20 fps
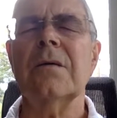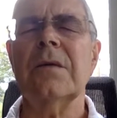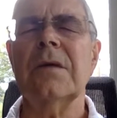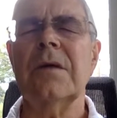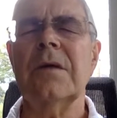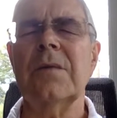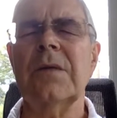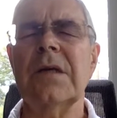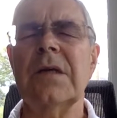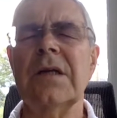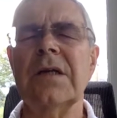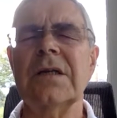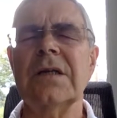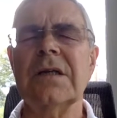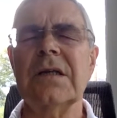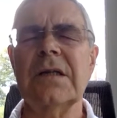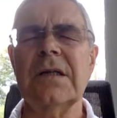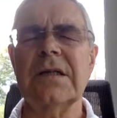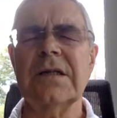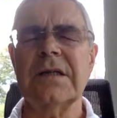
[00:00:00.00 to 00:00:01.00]
then begin
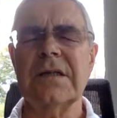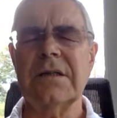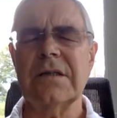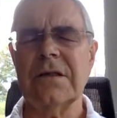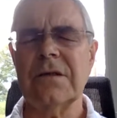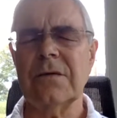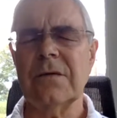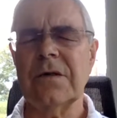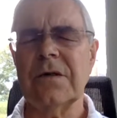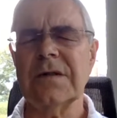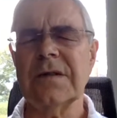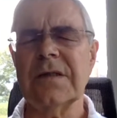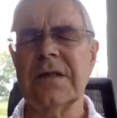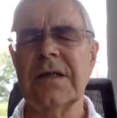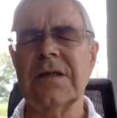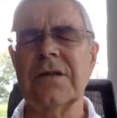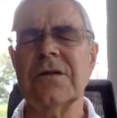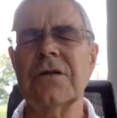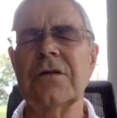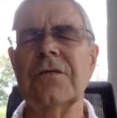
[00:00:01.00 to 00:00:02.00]
to listen to our
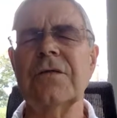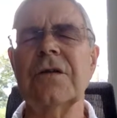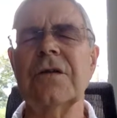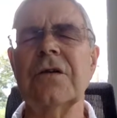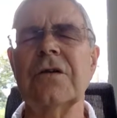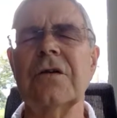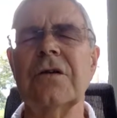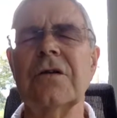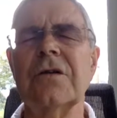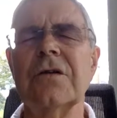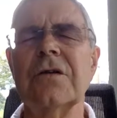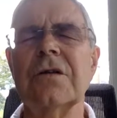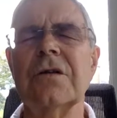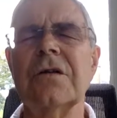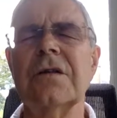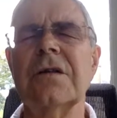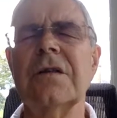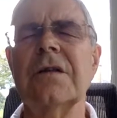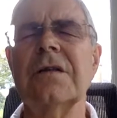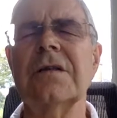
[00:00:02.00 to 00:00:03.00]
sense of touch,
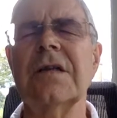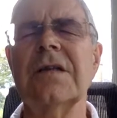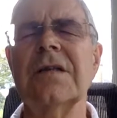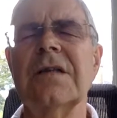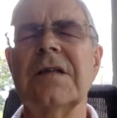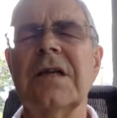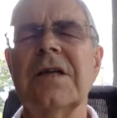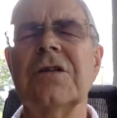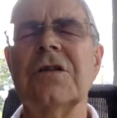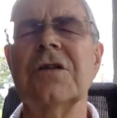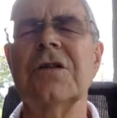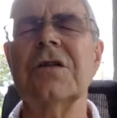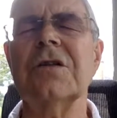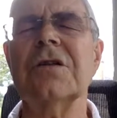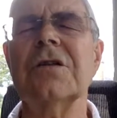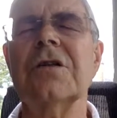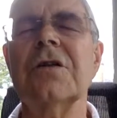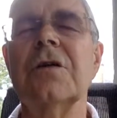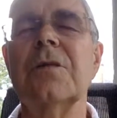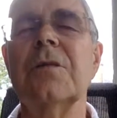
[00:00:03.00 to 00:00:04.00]
the
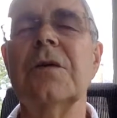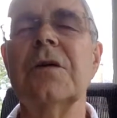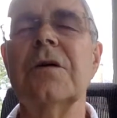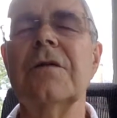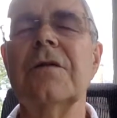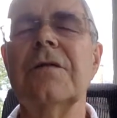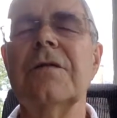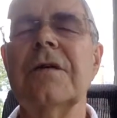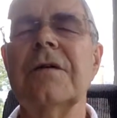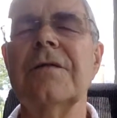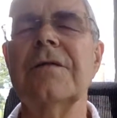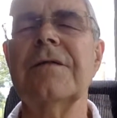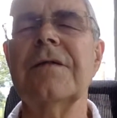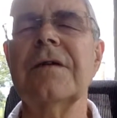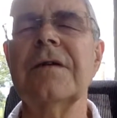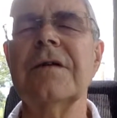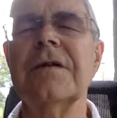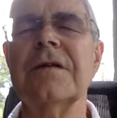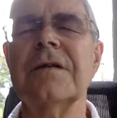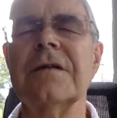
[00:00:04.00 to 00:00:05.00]
sensations coming off our
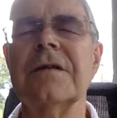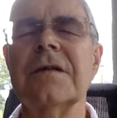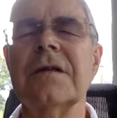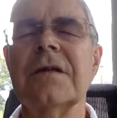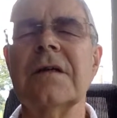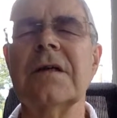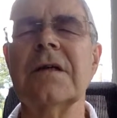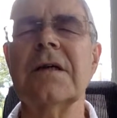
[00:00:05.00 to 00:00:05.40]
face.